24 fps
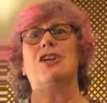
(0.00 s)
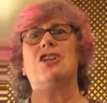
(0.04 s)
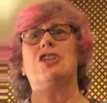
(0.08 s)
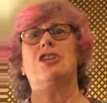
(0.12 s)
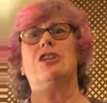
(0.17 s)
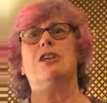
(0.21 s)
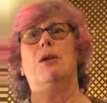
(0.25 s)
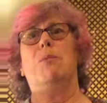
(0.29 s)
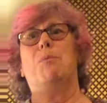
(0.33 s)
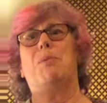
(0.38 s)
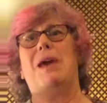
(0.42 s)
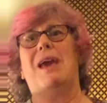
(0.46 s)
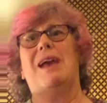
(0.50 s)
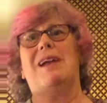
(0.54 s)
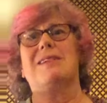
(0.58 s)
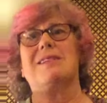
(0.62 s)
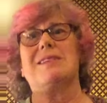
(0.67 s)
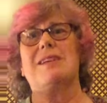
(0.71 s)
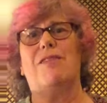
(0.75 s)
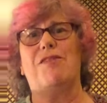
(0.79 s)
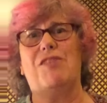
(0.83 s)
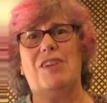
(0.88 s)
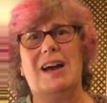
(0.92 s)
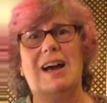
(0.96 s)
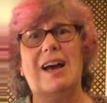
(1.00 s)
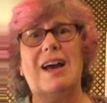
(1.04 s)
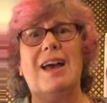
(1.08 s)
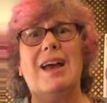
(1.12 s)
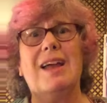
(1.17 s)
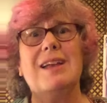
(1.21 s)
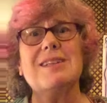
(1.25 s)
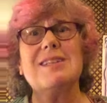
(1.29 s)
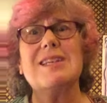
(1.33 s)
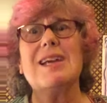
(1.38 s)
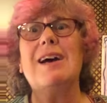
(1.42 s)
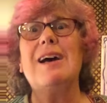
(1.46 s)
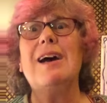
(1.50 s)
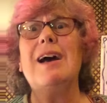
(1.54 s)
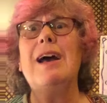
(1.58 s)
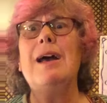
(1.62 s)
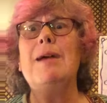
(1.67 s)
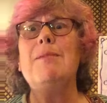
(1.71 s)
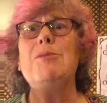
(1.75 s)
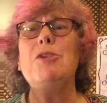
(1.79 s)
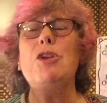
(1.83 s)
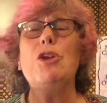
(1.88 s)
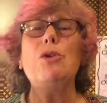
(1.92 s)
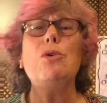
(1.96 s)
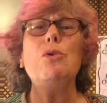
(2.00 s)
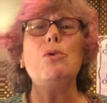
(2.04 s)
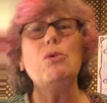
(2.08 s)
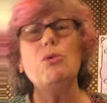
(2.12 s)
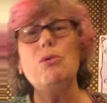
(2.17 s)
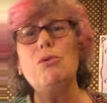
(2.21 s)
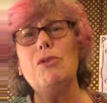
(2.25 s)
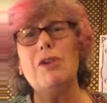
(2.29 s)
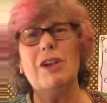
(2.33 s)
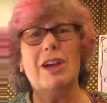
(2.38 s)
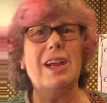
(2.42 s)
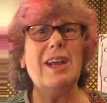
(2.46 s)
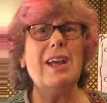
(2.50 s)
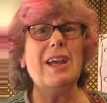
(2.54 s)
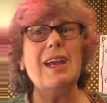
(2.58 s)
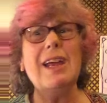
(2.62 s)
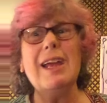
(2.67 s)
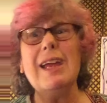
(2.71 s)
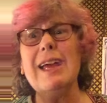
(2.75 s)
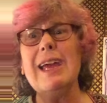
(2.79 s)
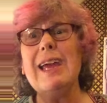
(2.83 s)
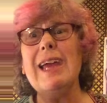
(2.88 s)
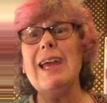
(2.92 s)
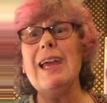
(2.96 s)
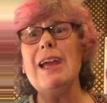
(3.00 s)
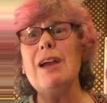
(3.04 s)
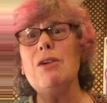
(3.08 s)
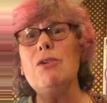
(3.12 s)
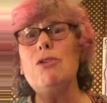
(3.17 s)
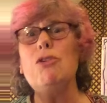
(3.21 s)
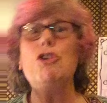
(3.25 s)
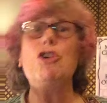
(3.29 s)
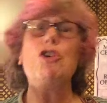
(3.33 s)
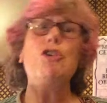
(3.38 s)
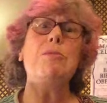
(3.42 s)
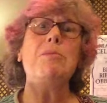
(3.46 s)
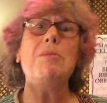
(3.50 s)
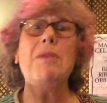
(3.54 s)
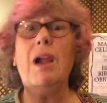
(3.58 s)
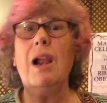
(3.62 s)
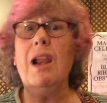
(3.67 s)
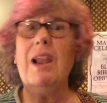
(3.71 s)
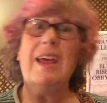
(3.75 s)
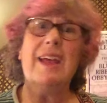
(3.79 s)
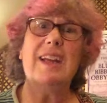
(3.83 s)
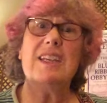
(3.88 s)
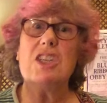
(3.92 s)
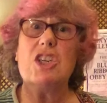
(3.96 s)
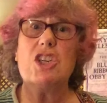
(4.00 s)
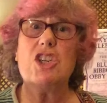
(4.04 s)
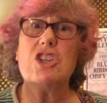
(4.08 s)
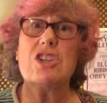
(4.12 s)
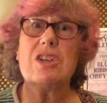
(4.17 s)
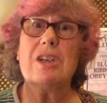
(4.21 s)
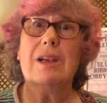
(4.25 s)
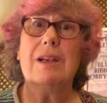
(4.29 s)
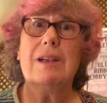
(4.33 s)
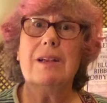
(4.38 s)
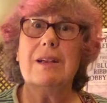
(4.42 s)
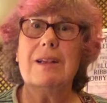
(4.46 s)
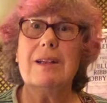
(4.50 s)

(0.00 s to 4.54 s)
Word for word: wish you picked a fine time, you ringing room glitch,